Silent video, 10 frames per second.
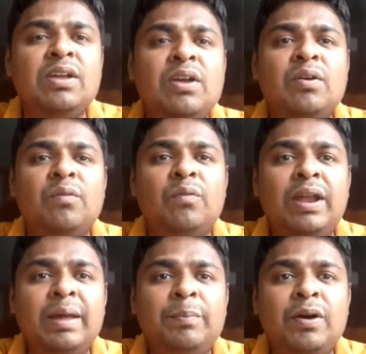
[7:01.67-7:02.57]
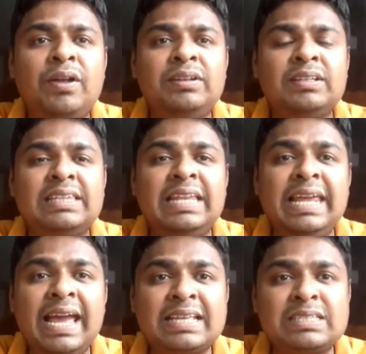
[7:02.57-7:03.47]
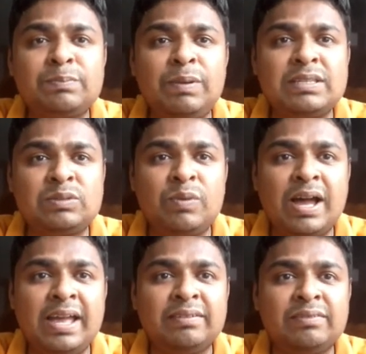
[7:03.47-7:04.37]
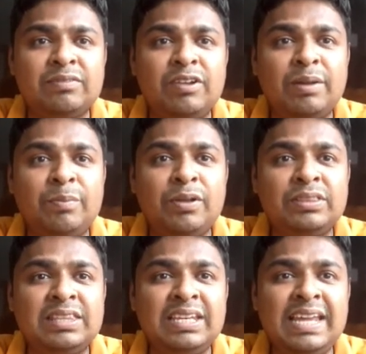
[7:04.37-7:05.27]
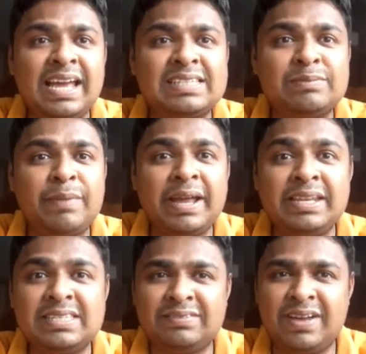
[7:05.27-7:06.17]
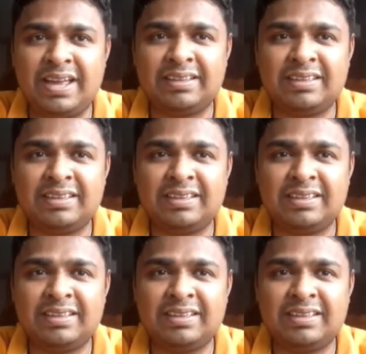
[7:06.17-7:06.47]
1 upon 3x plus y, 1 upon 3x minus y.